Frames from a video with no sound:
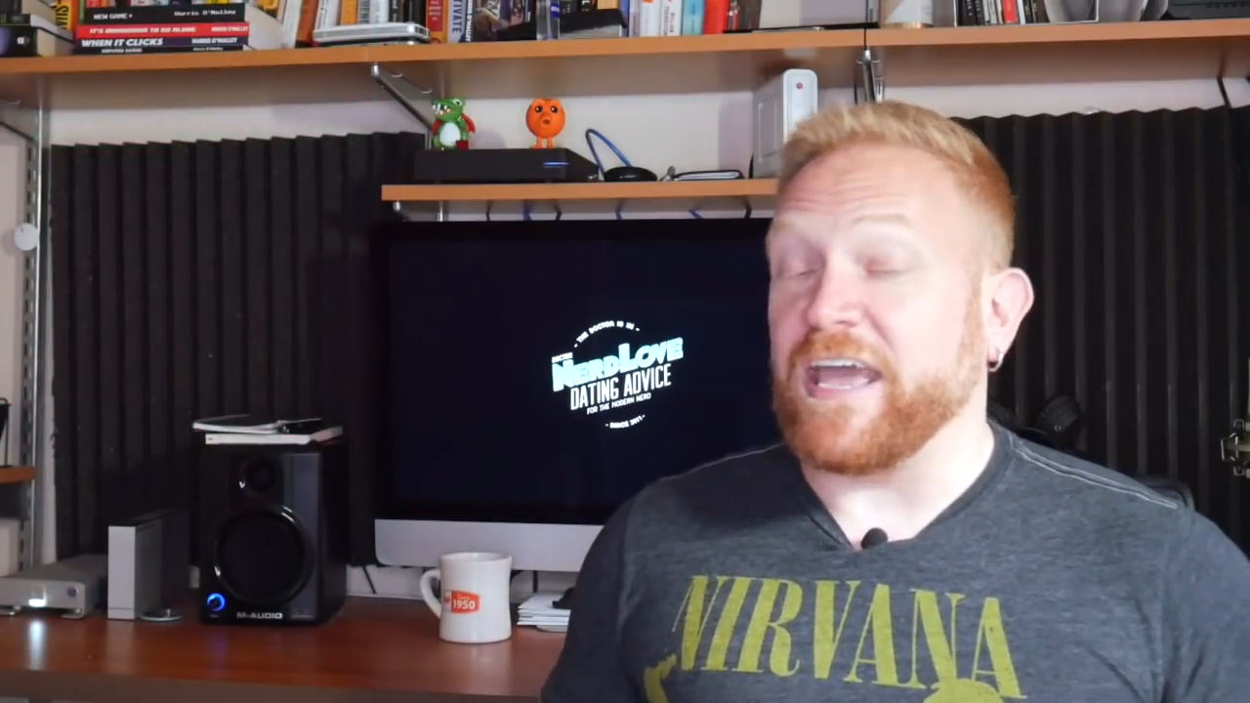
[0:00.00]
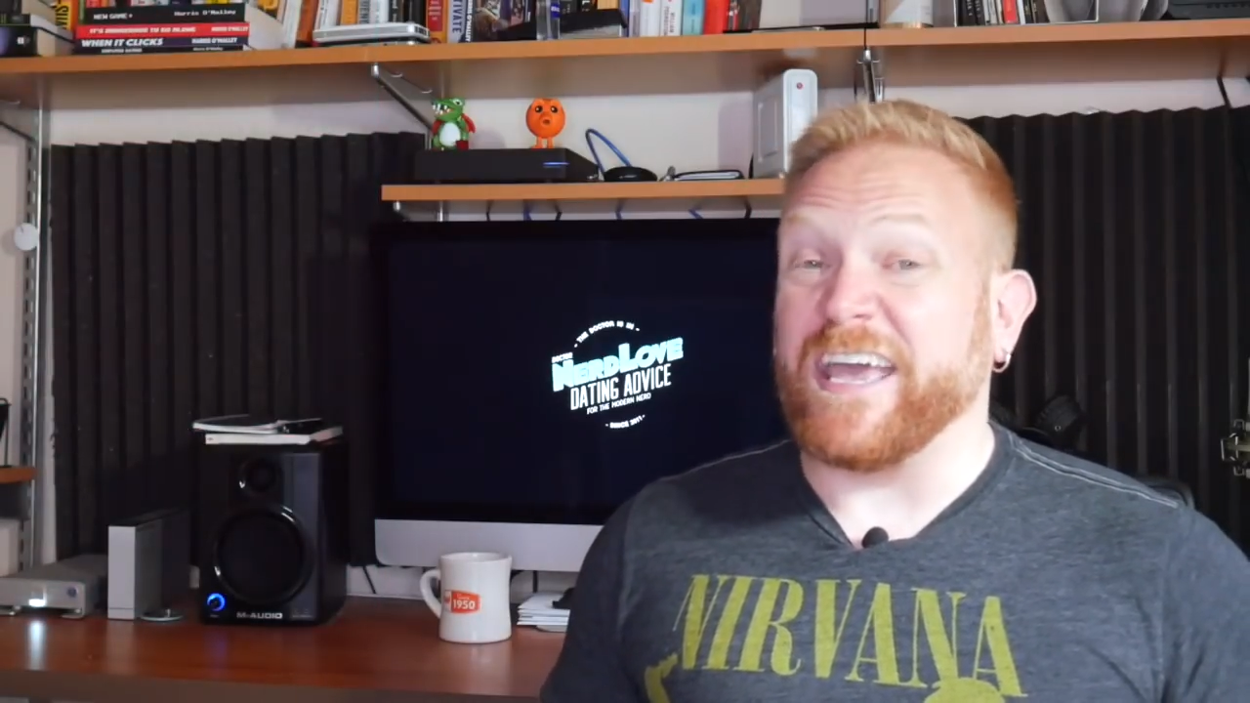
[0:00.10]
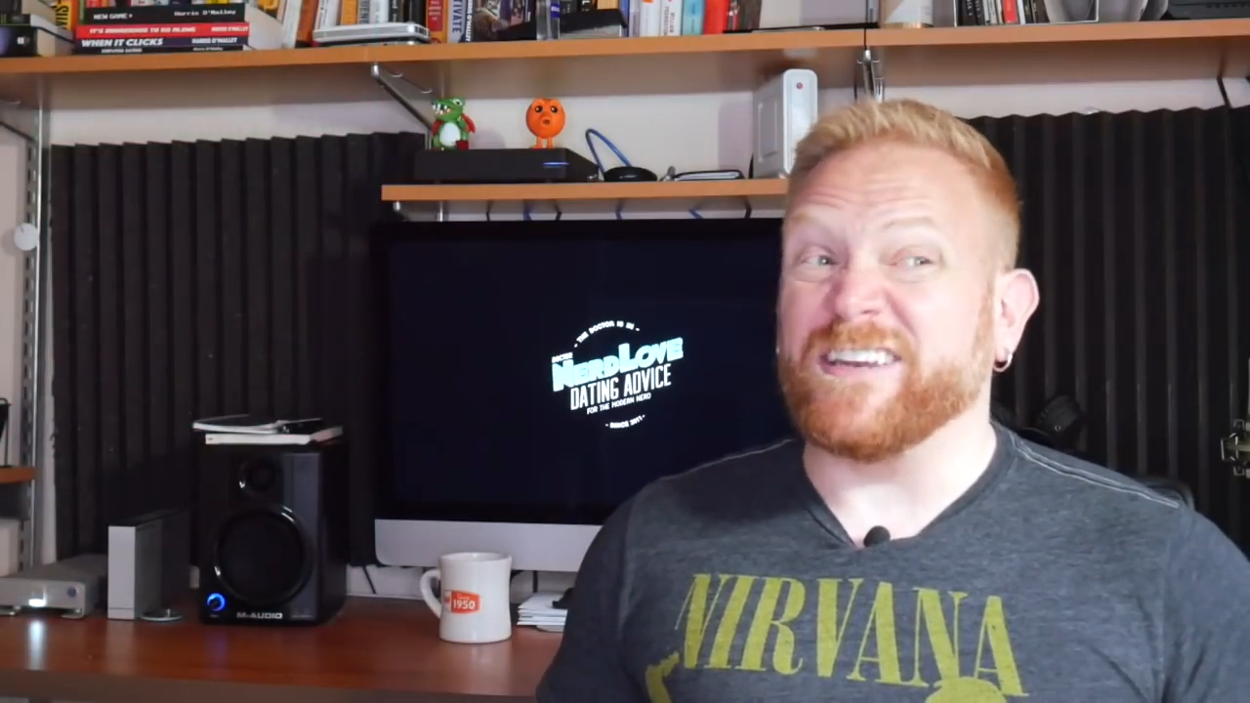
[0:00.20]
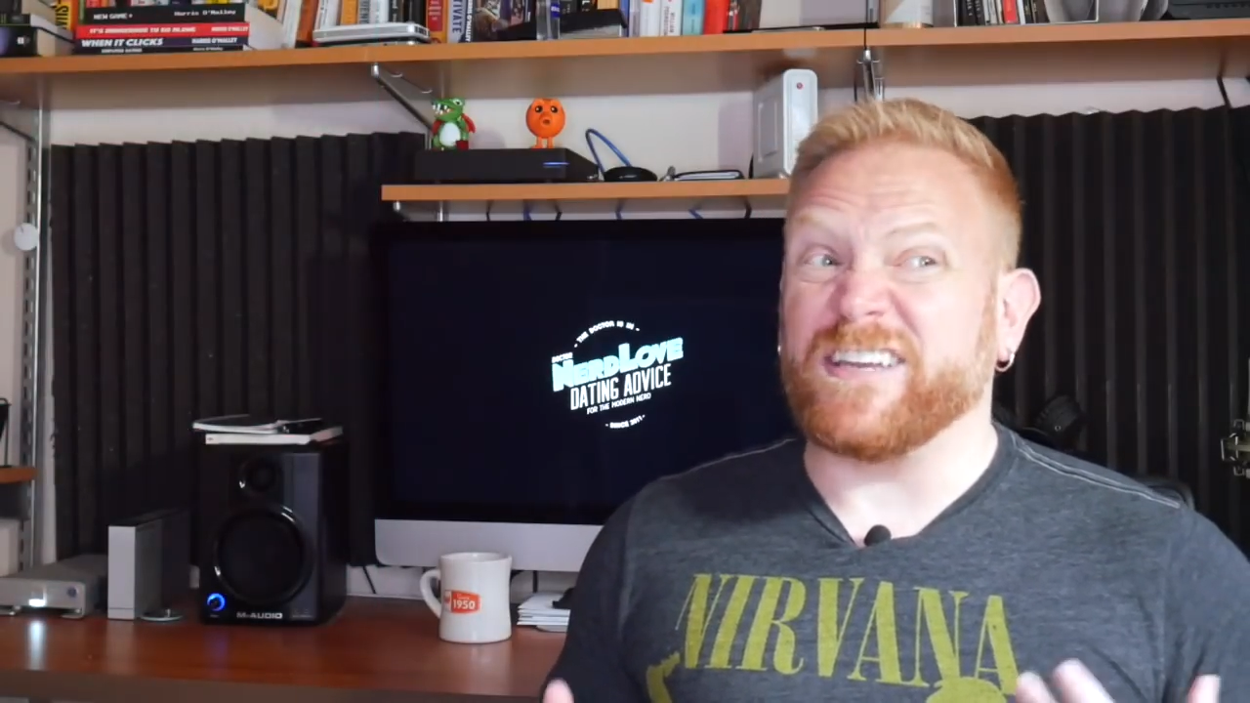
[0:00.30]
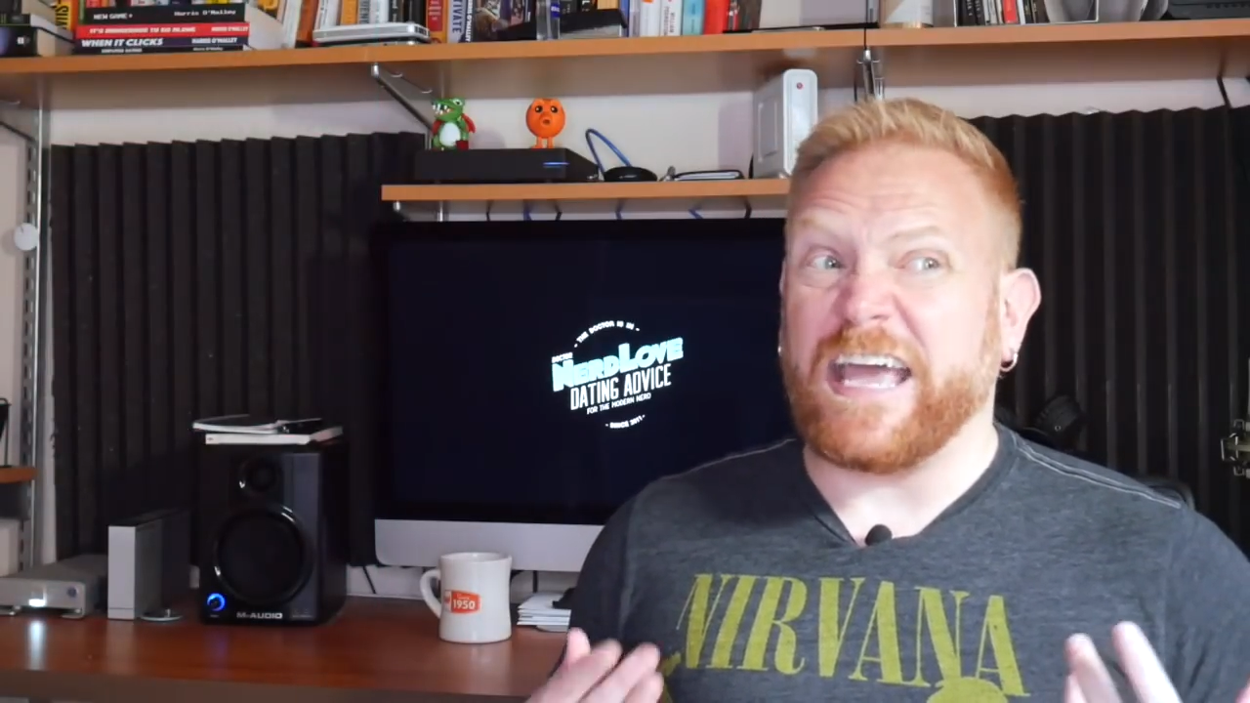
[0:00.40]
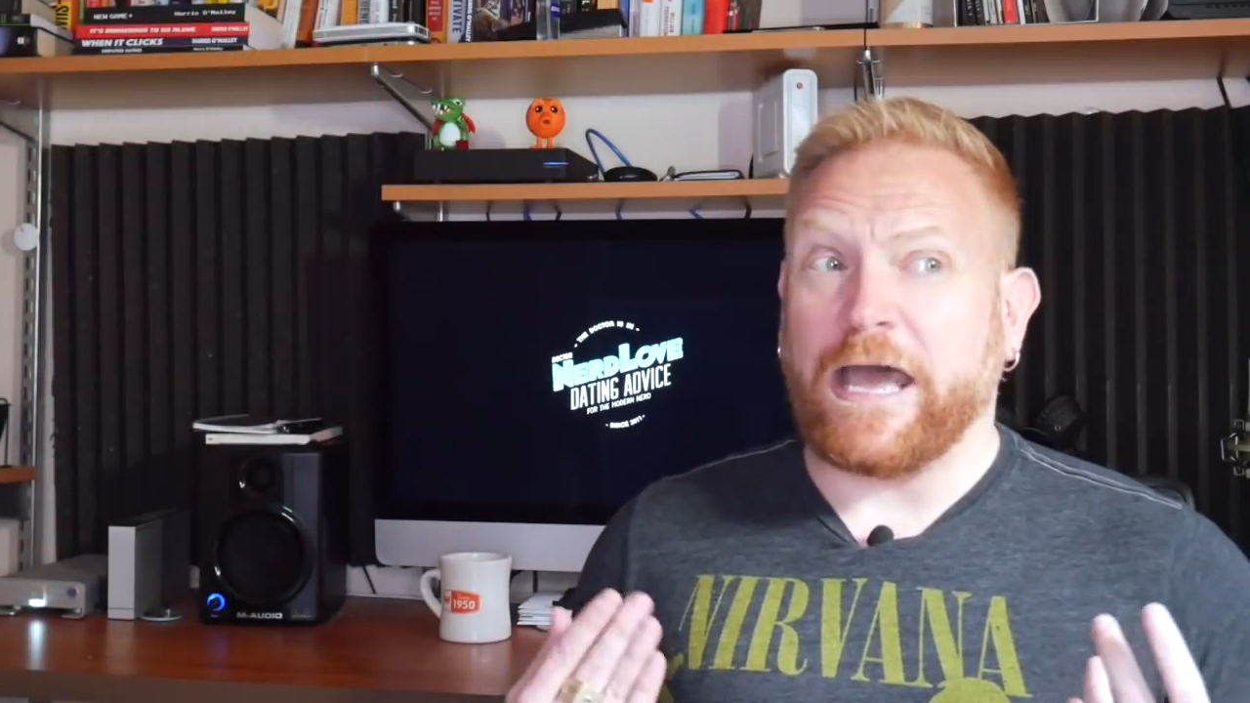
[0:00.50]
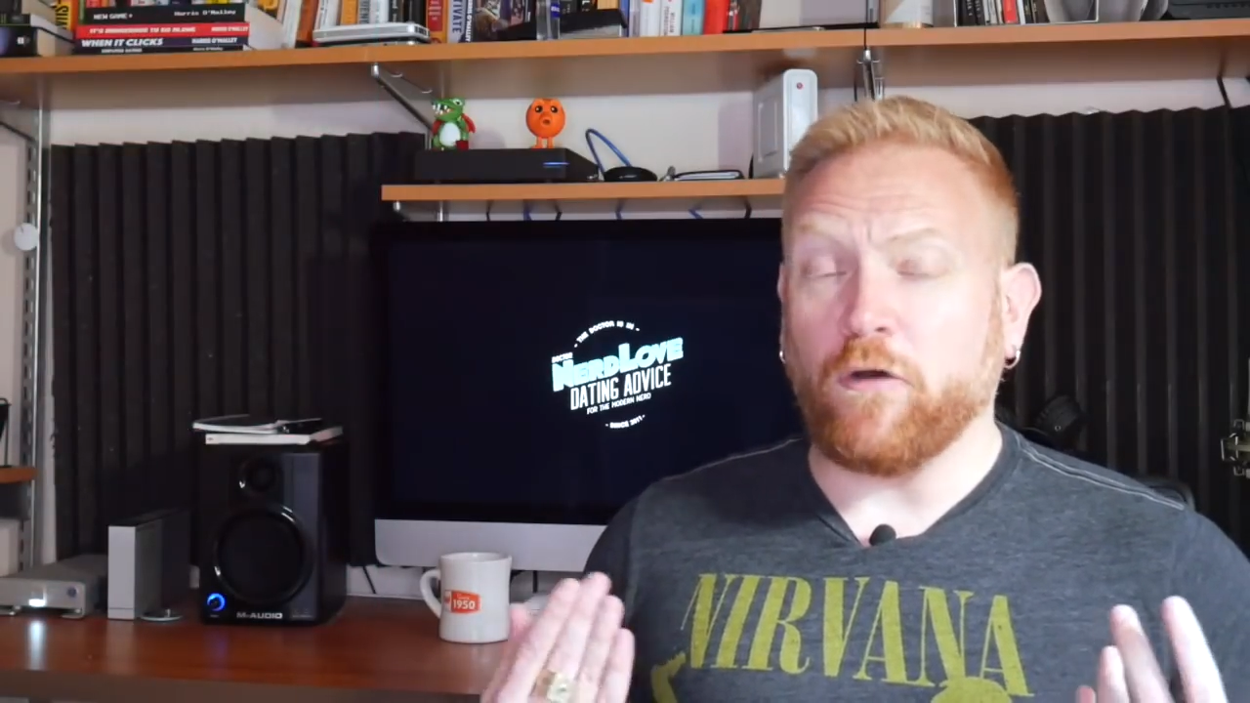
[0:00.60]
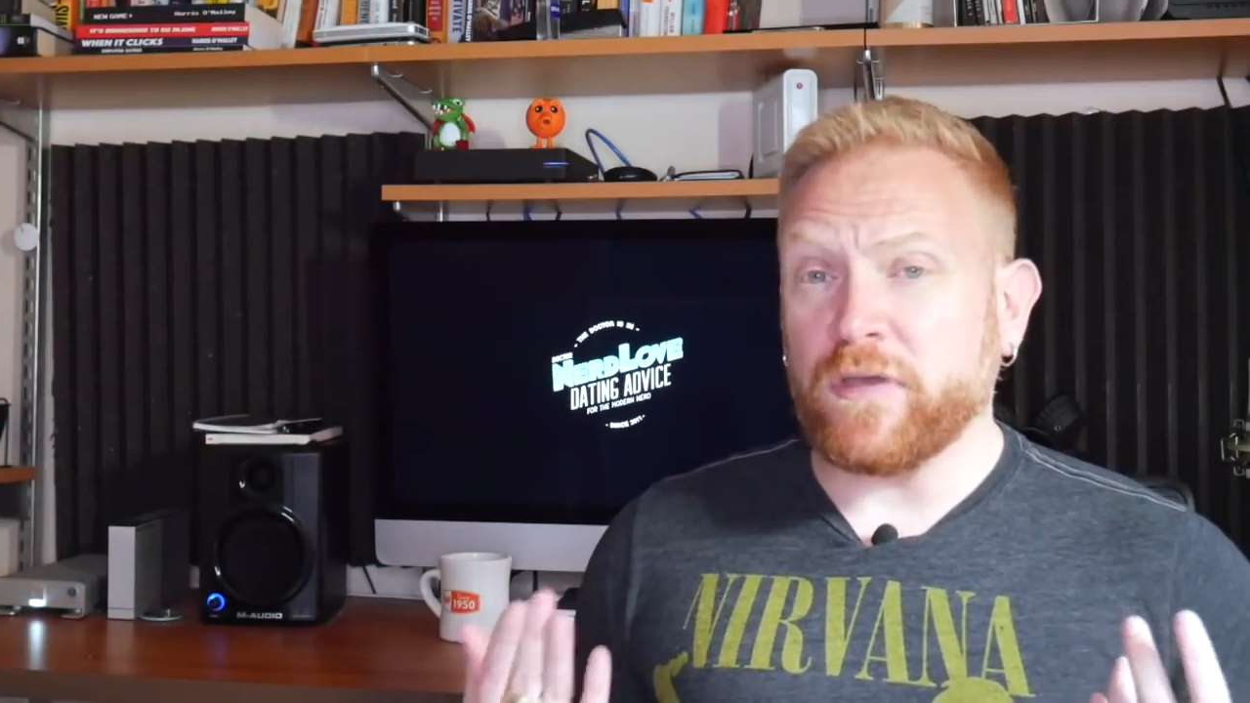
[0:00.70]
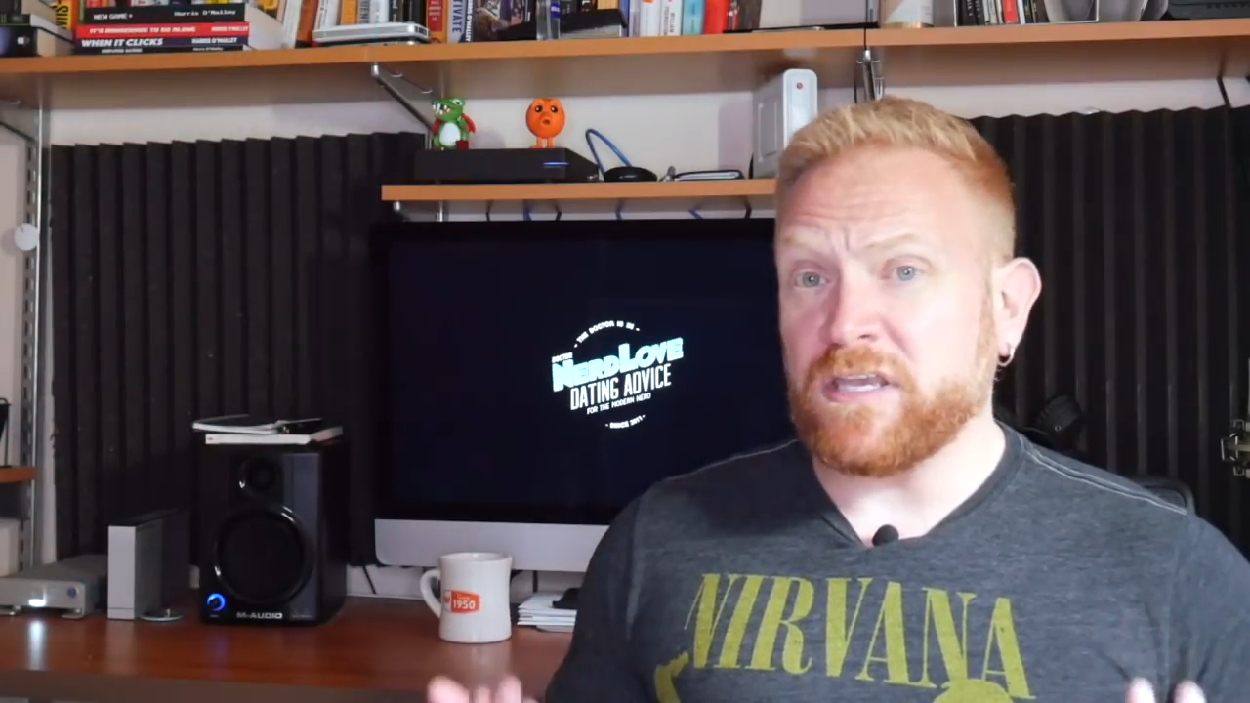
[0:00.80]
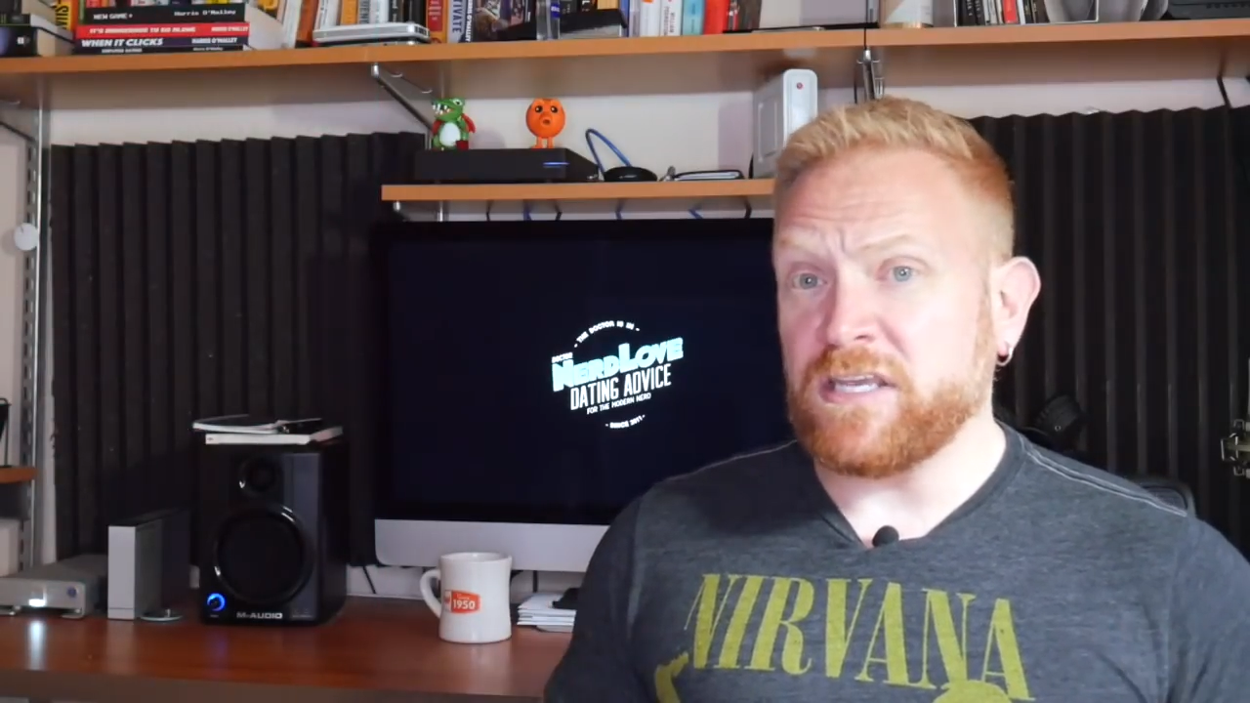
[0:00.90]
and
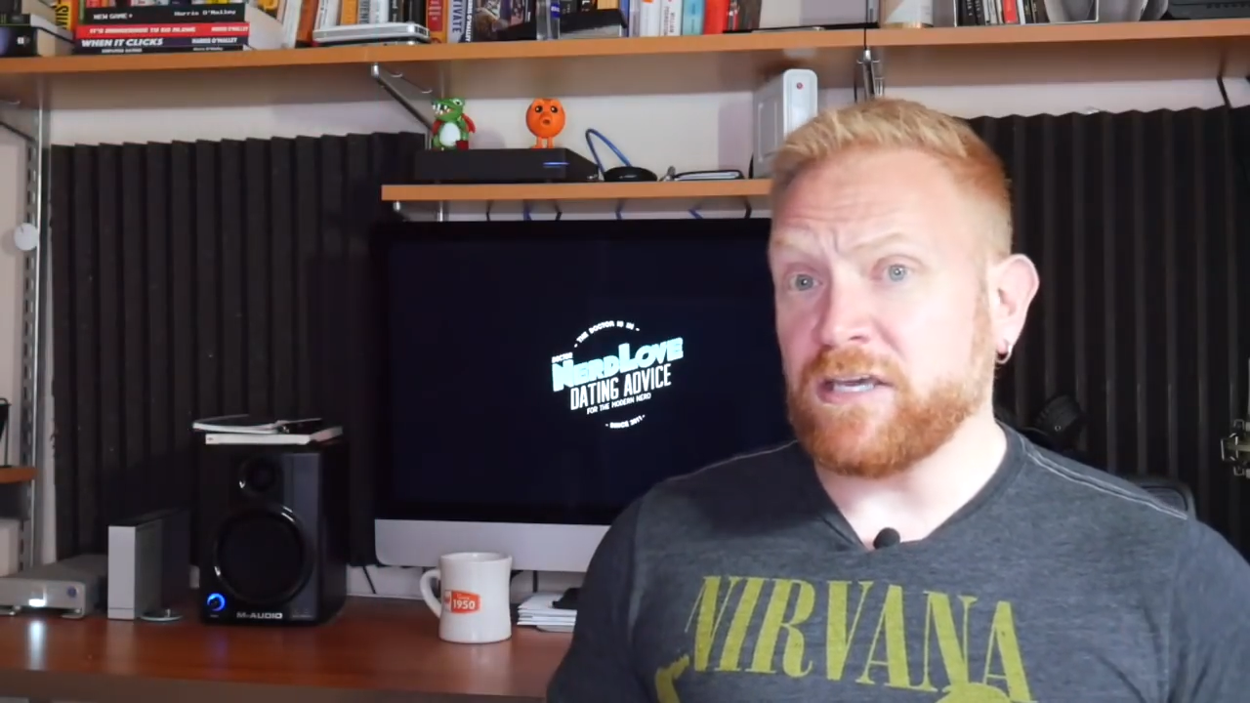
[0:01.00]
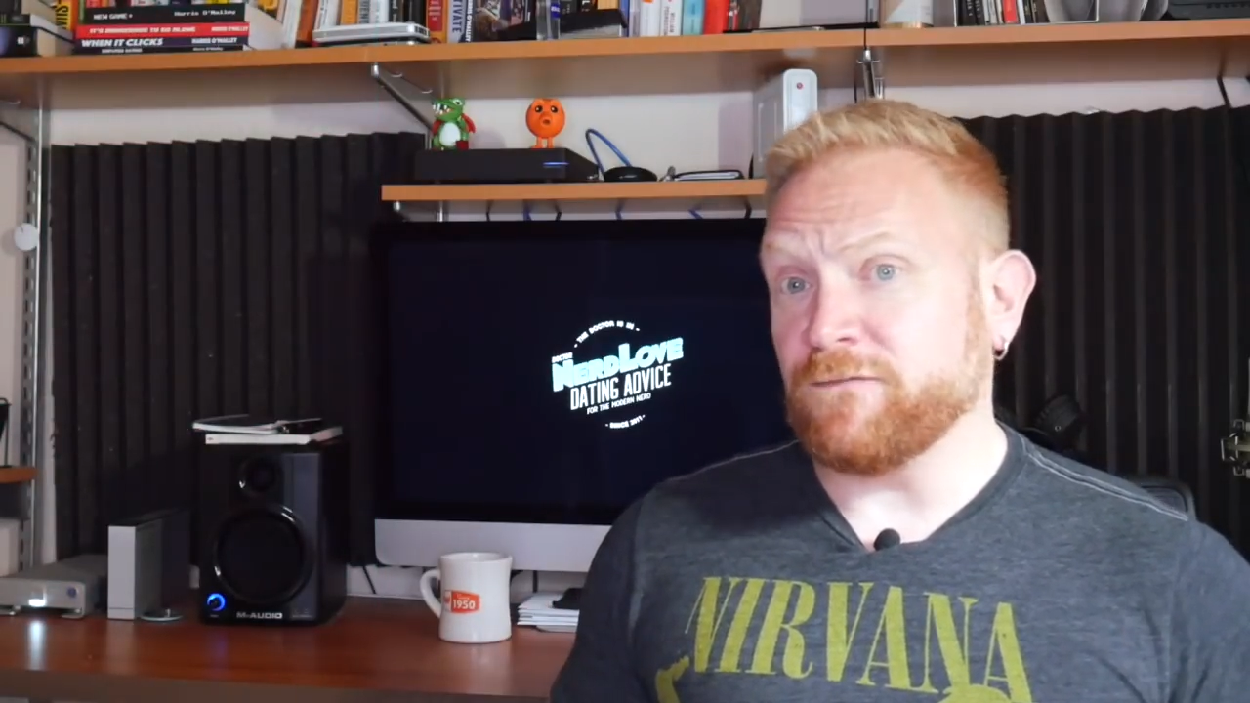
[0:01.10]
how can he